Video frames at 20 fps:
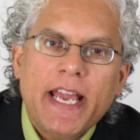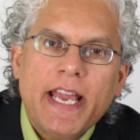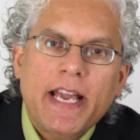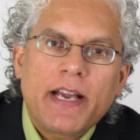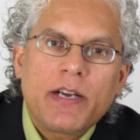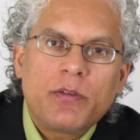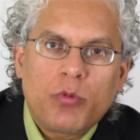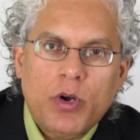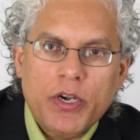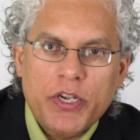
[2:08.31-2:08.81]

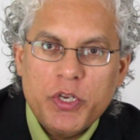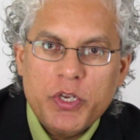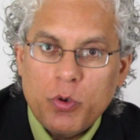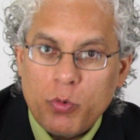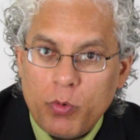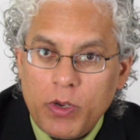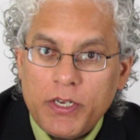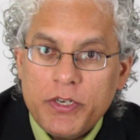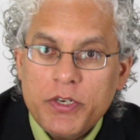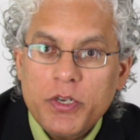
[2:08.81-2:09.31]
What you
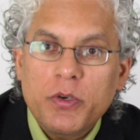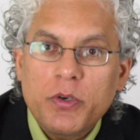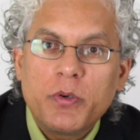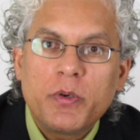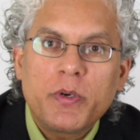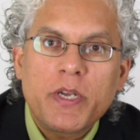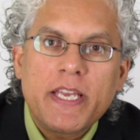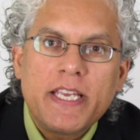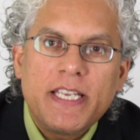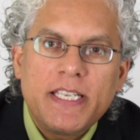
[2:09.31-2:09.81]
will
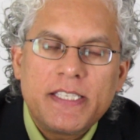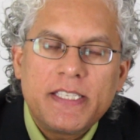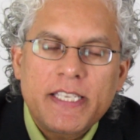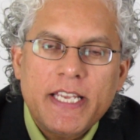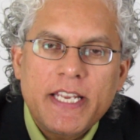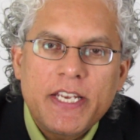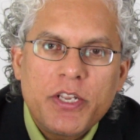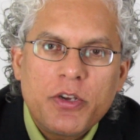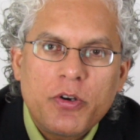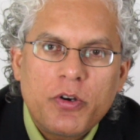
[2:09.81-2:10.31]
do is,
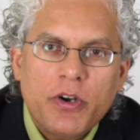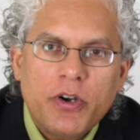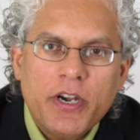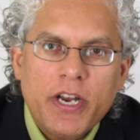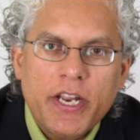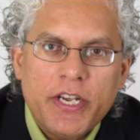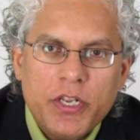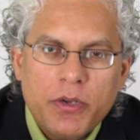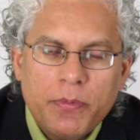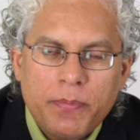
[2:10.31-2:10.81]
in
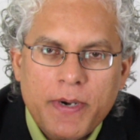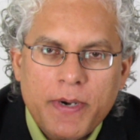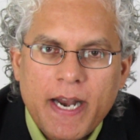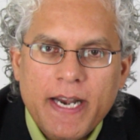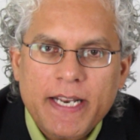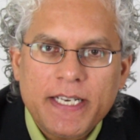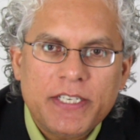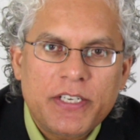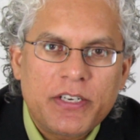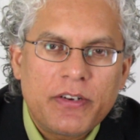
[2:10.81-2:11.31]
your new
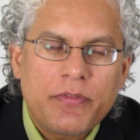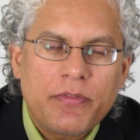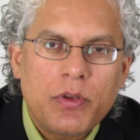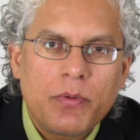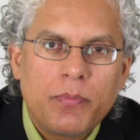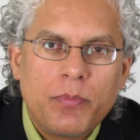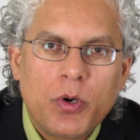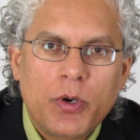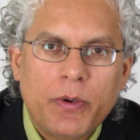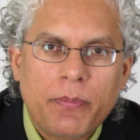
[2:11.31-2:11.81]
product
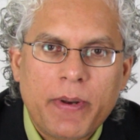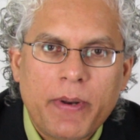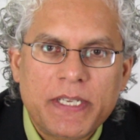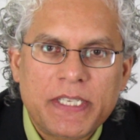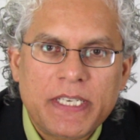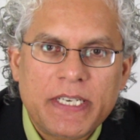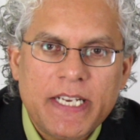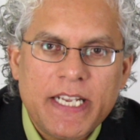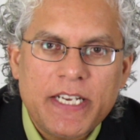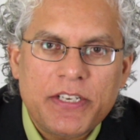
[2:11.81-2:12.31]
review board
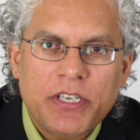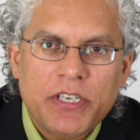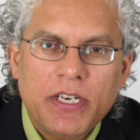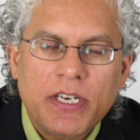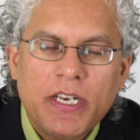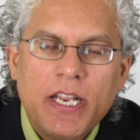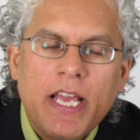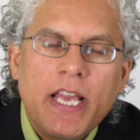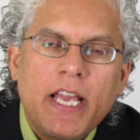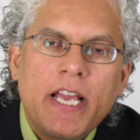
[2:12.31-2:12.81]

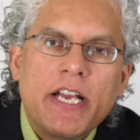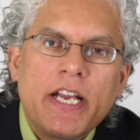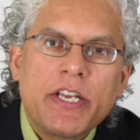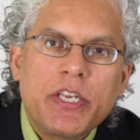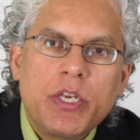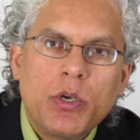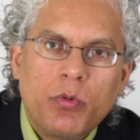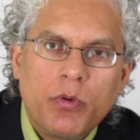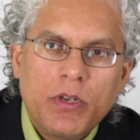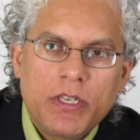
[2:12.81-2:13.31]
presentation,
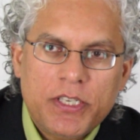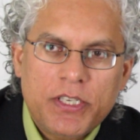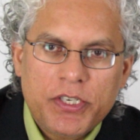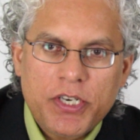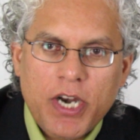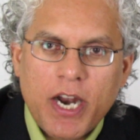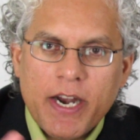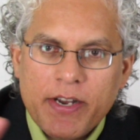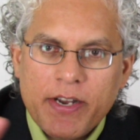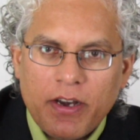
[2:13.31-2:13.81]
you will
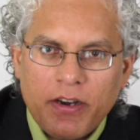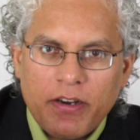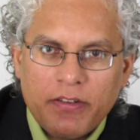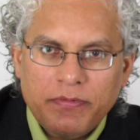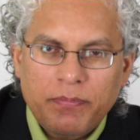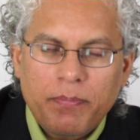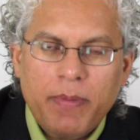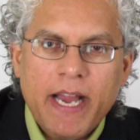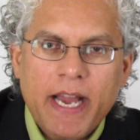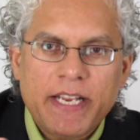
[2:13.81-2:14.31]
start
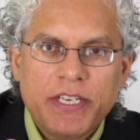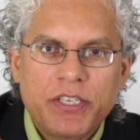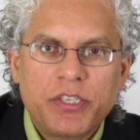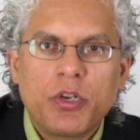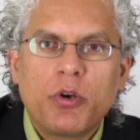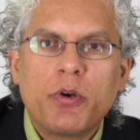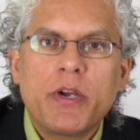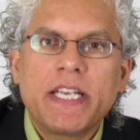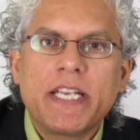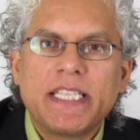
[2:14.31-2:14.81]
off by
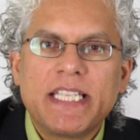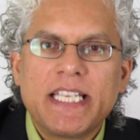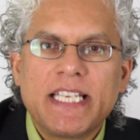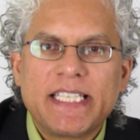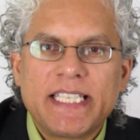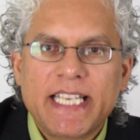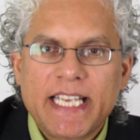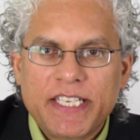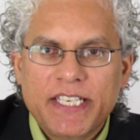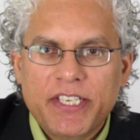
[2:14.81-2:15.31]
showing
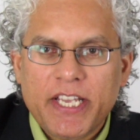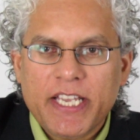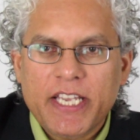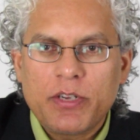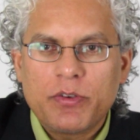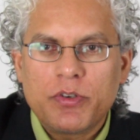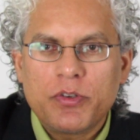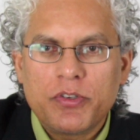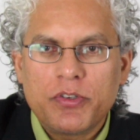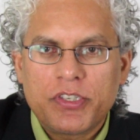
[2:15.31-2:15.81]
this
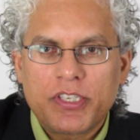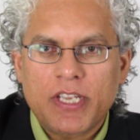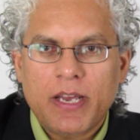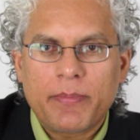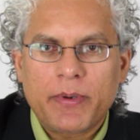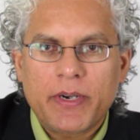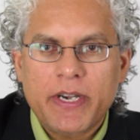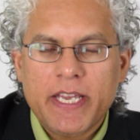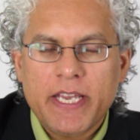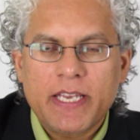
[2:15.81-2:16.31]
executive
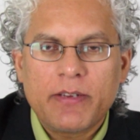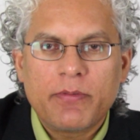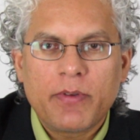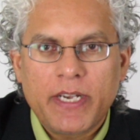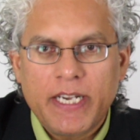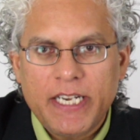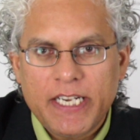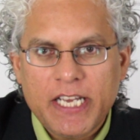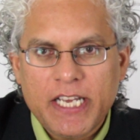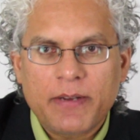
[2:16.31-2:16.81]
summary
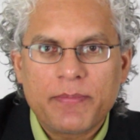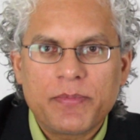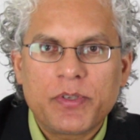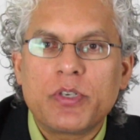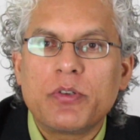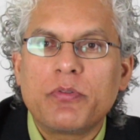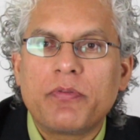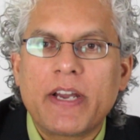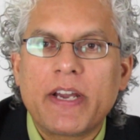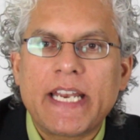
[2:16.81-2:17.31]
when it comes
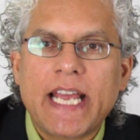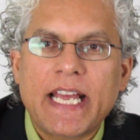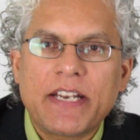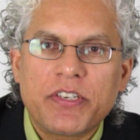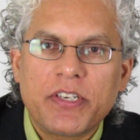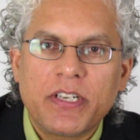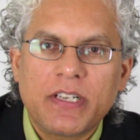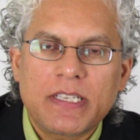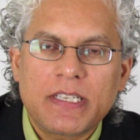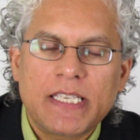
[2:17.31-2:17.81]
to
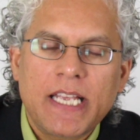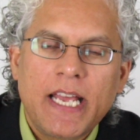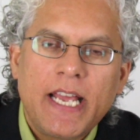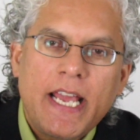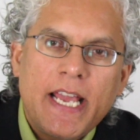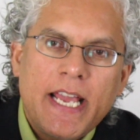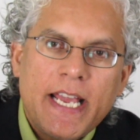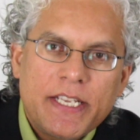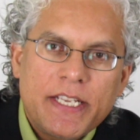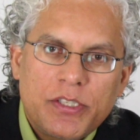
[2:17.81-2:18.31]
financials,
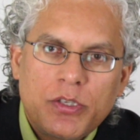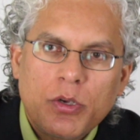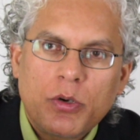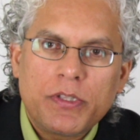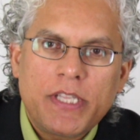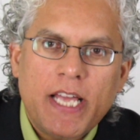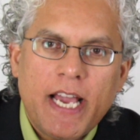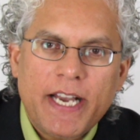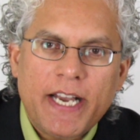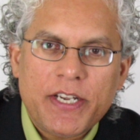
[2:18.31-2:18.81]

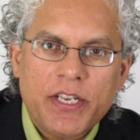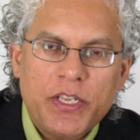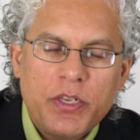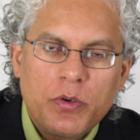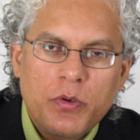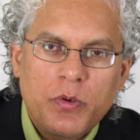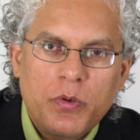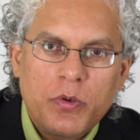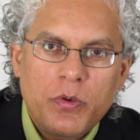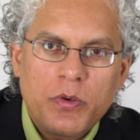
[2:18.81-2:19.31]
so that
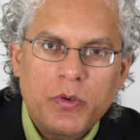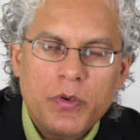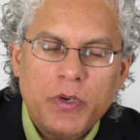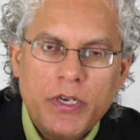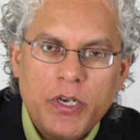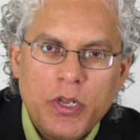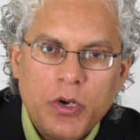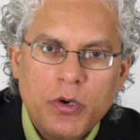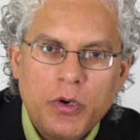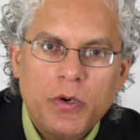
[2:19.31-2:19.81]

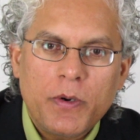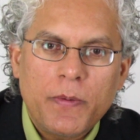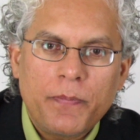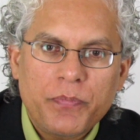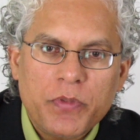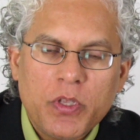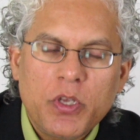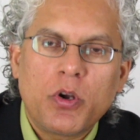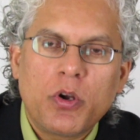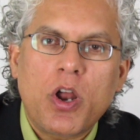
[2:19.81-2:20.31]

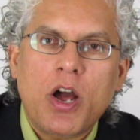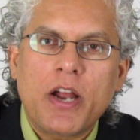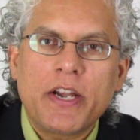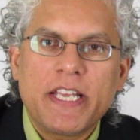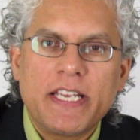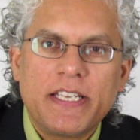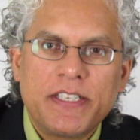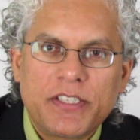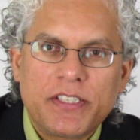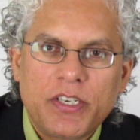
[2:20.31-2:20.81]
your
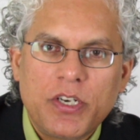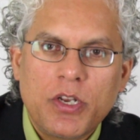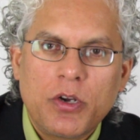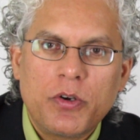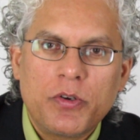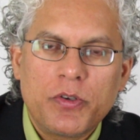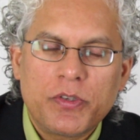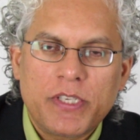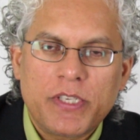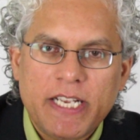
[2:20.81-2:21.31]
audience
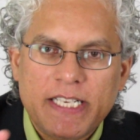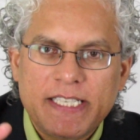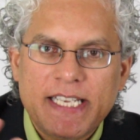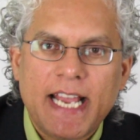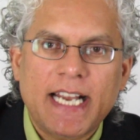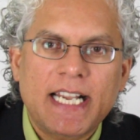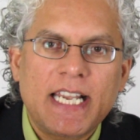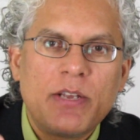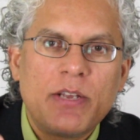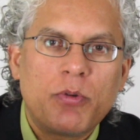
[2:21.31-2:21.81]
knows
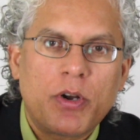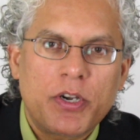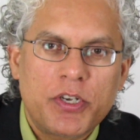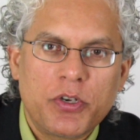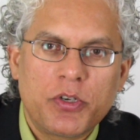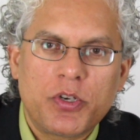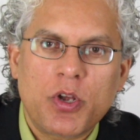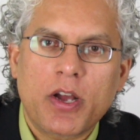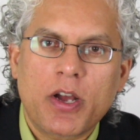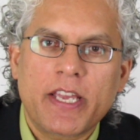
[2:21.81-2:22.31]
exactly what
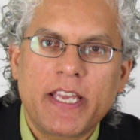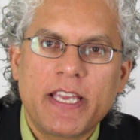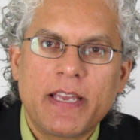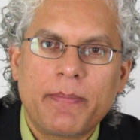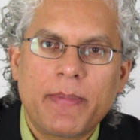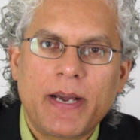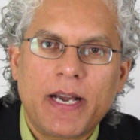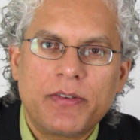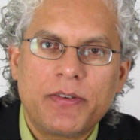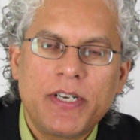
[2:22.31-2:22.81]
you're talking
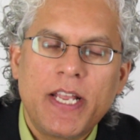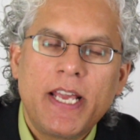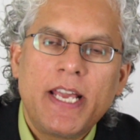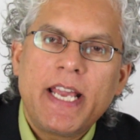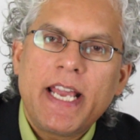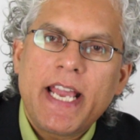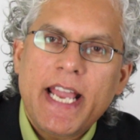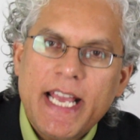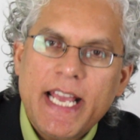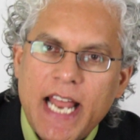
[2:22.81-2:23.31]
about.
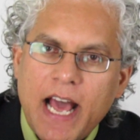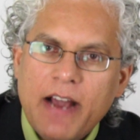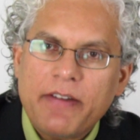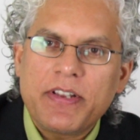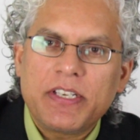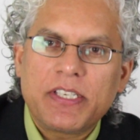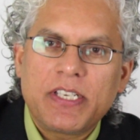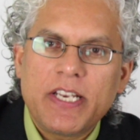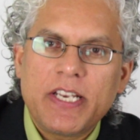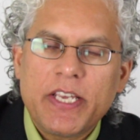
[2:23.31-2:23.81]
And
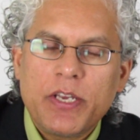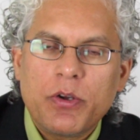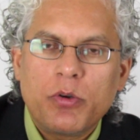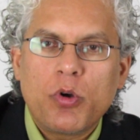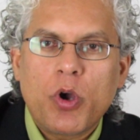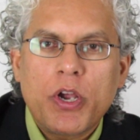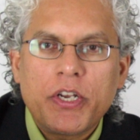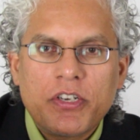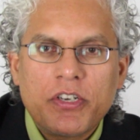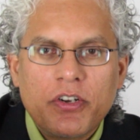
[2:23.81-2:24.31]
obviously you're
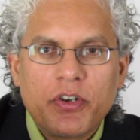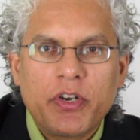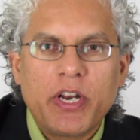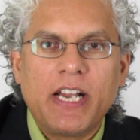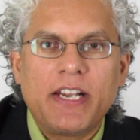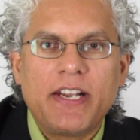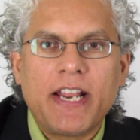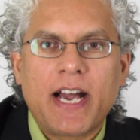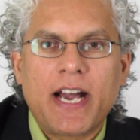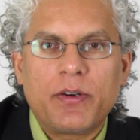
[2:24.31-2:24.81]
going to
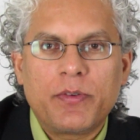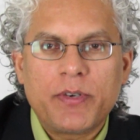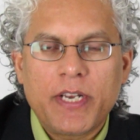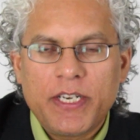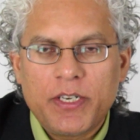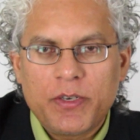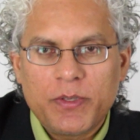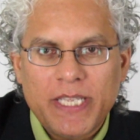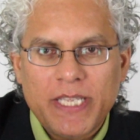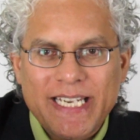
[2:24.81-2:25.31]
drill down
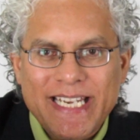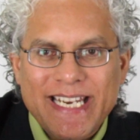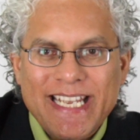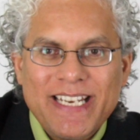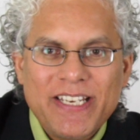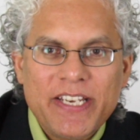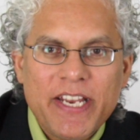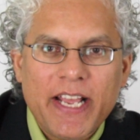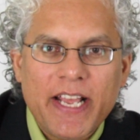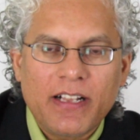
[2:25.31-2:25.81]
into the
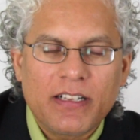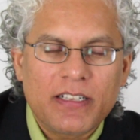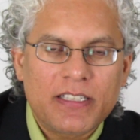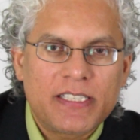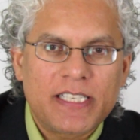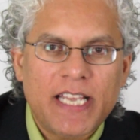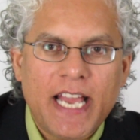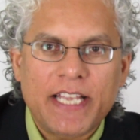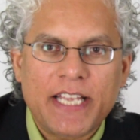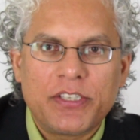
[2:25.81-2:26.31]

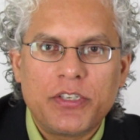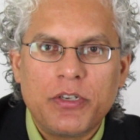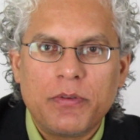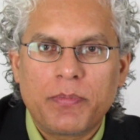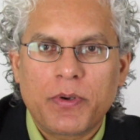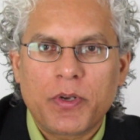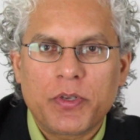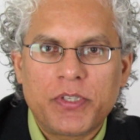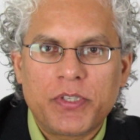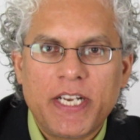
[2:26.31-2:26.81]
details as you
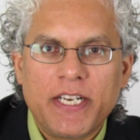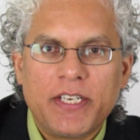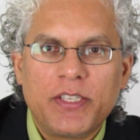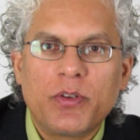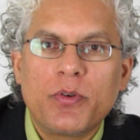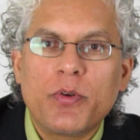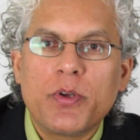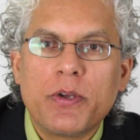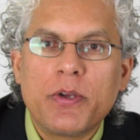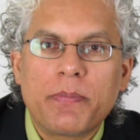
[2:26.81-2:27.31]
proceed
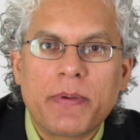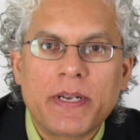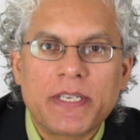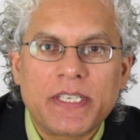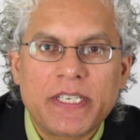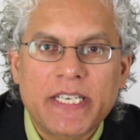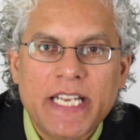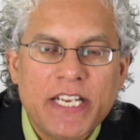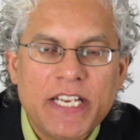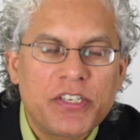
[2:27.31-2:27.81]
through your
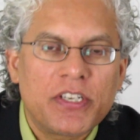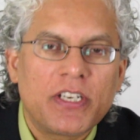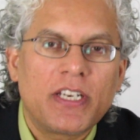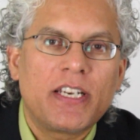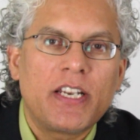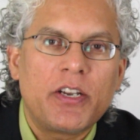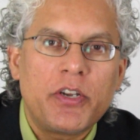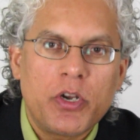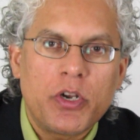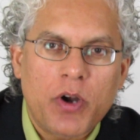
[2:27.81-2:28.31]

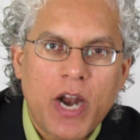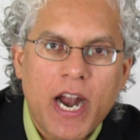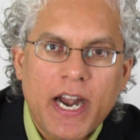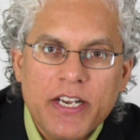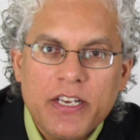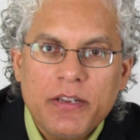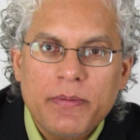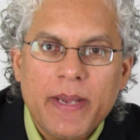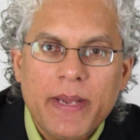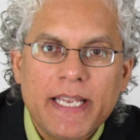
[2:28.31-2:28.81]
presentation or your
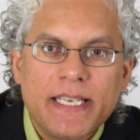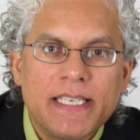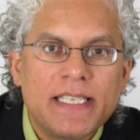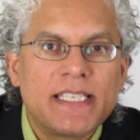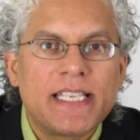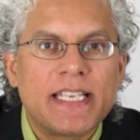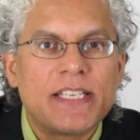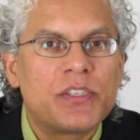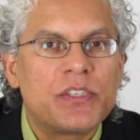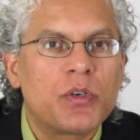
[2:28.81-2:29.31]

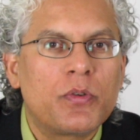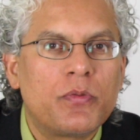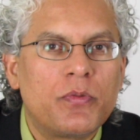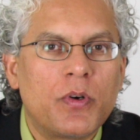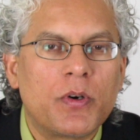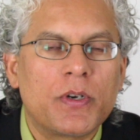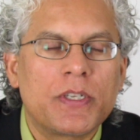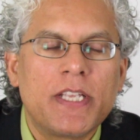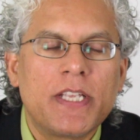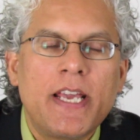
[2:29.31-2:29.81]
arguments and so
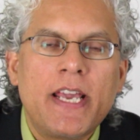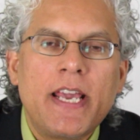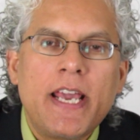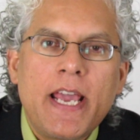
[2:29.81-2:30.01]
forth.